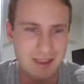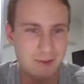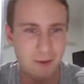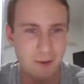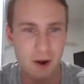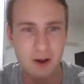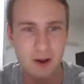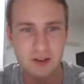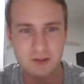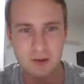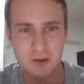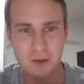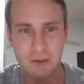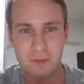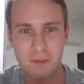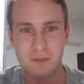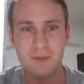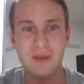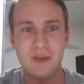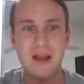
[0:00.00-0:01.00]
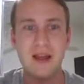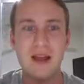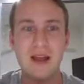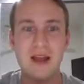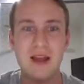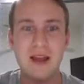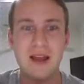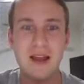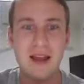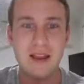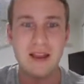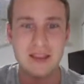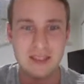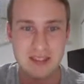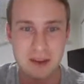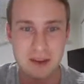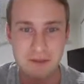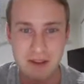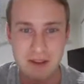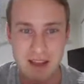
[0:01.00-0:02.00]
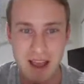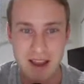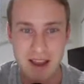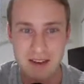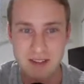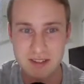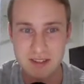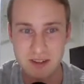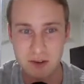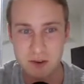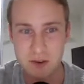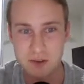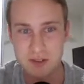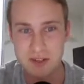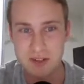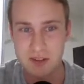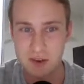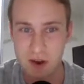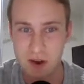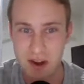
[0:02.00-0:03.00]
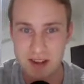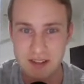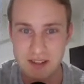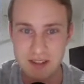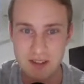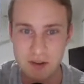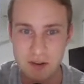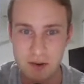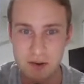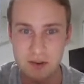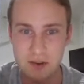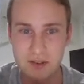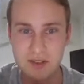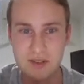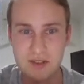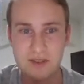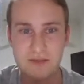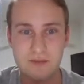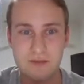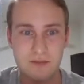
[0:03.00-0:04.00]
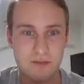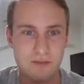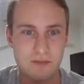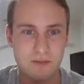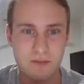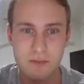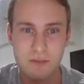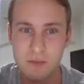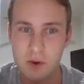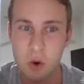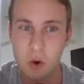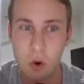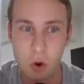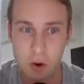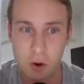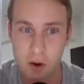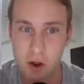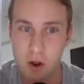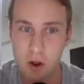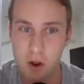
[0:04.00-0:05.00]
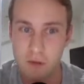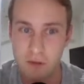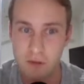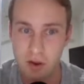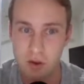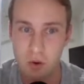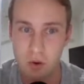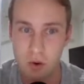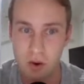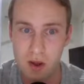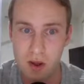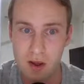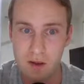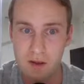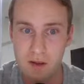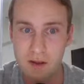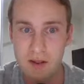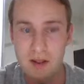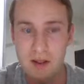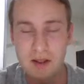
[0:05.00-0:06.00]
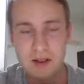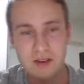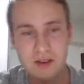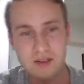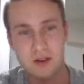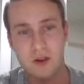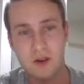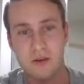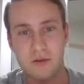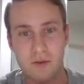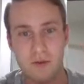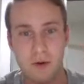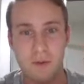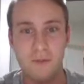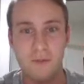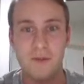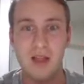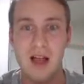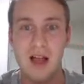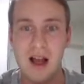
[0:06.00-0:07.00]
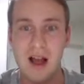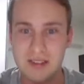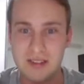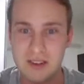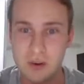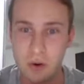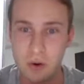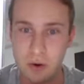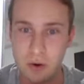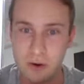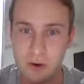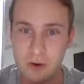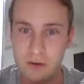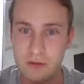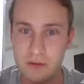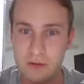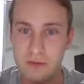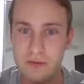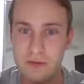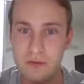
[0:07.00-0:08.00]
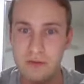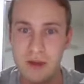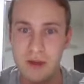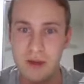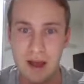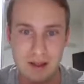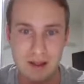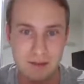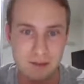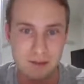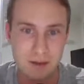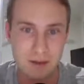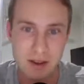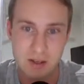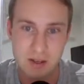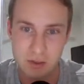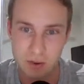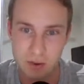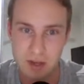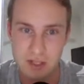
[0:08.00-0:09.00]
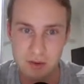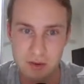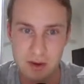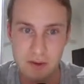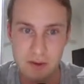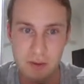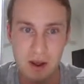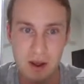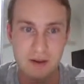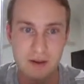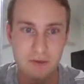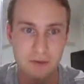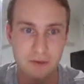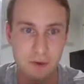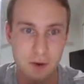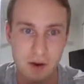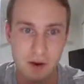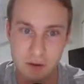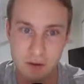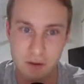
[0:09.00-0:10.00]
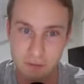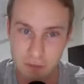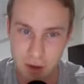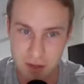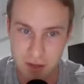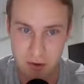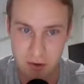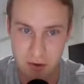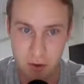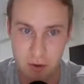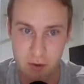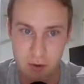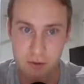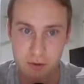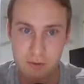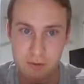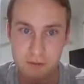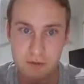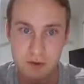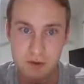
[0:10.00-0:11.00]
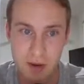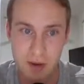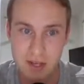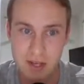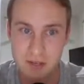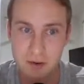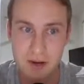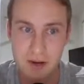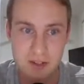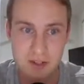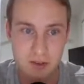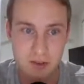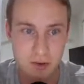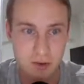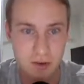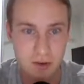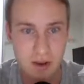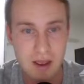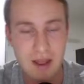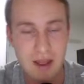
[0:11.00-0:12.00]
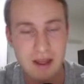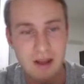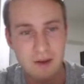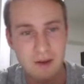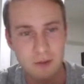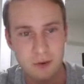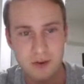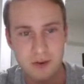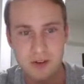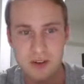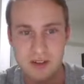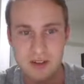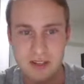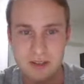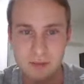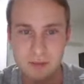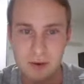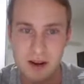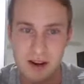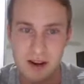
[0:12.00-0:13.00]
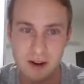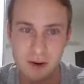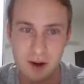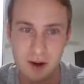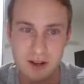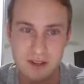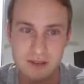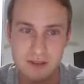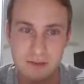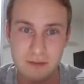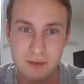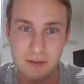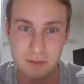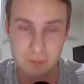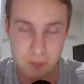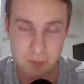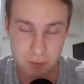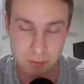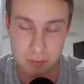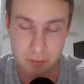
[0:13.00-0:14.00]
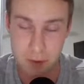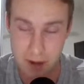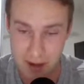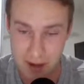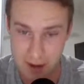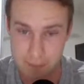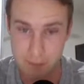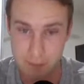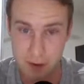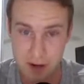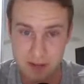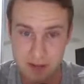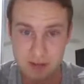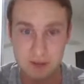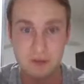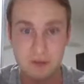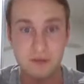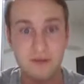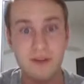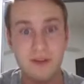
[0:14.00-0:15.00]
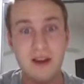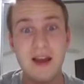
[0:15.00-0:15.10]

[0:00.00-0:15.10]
rose from 78 SKUs to 90 SKUs quarter over quarter. So from the last quarter of 2021 through to the first quarter of 2022, which is pretty impressive.